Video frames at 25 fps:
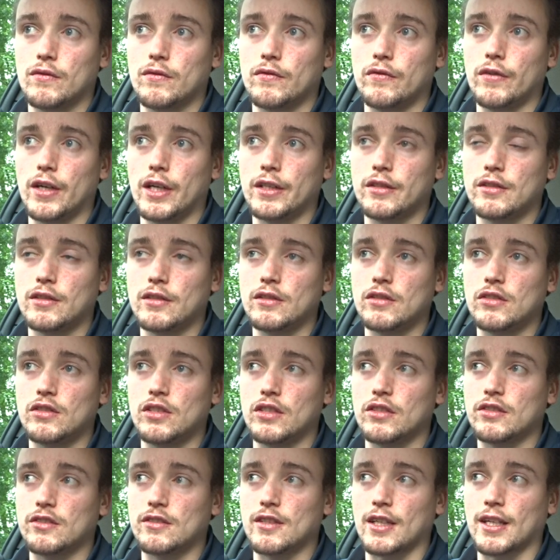this is
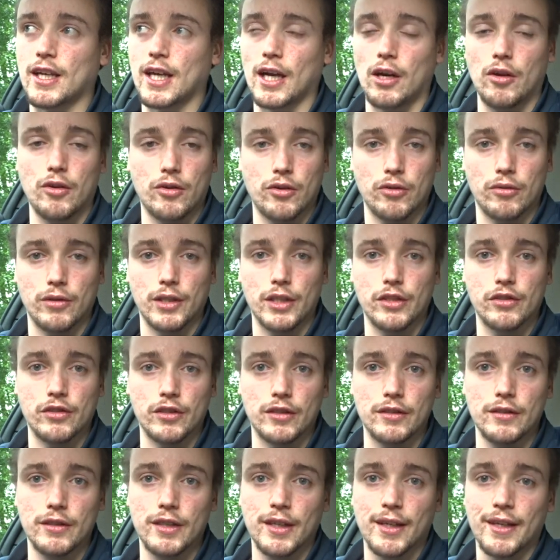just a
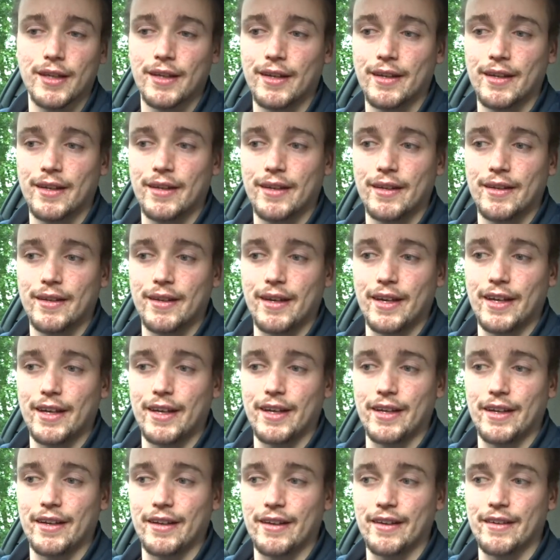calculation.
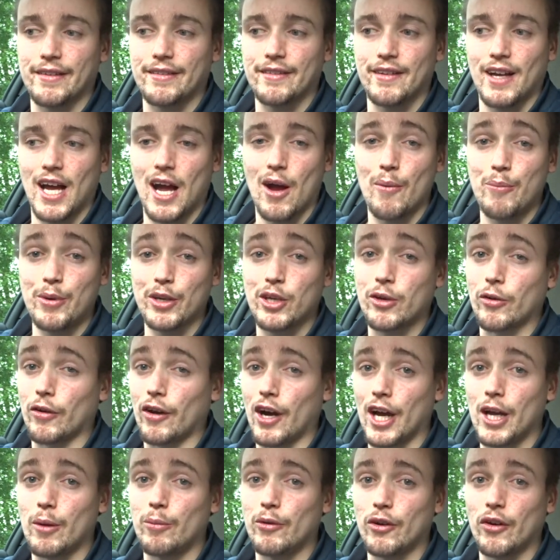I'll be
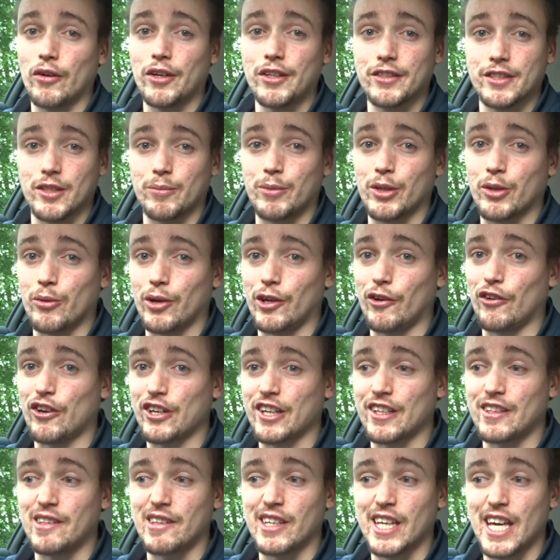honest, I'll be quite
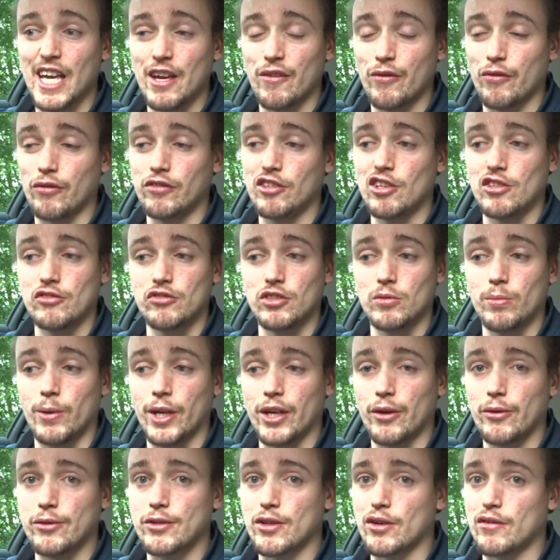lucky to get 300
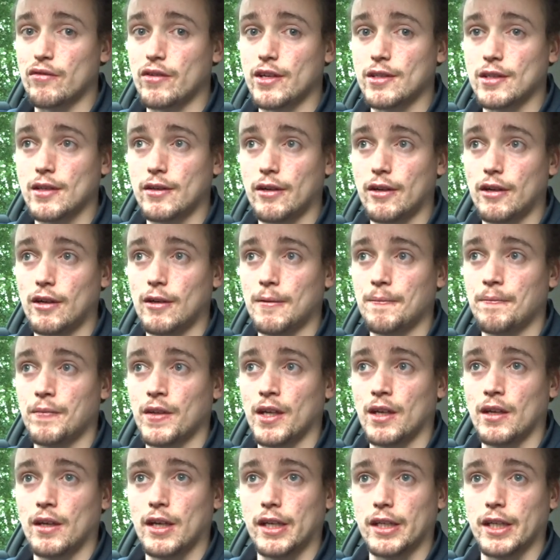miles out of this car.
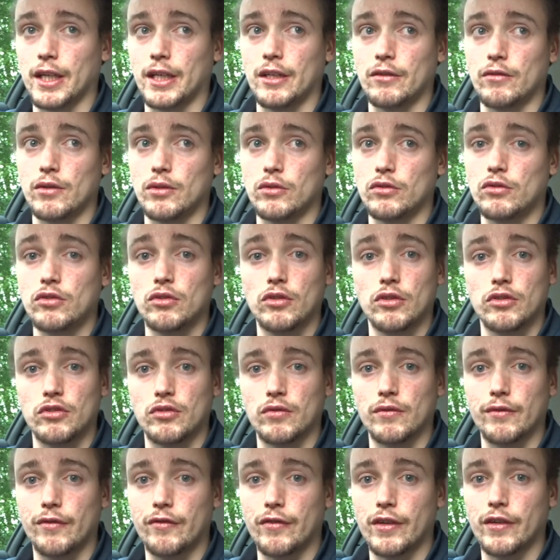I get around
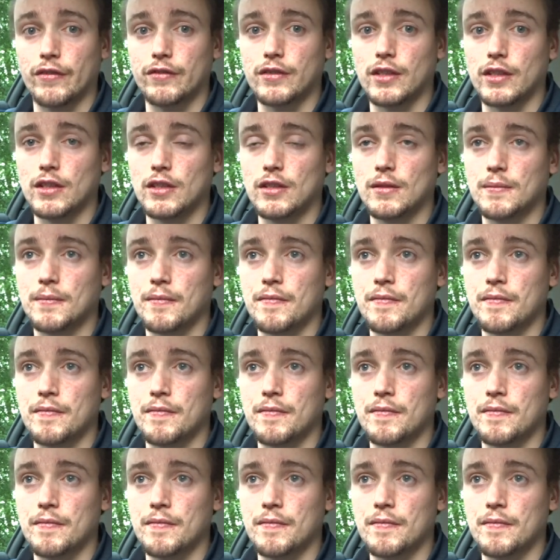250.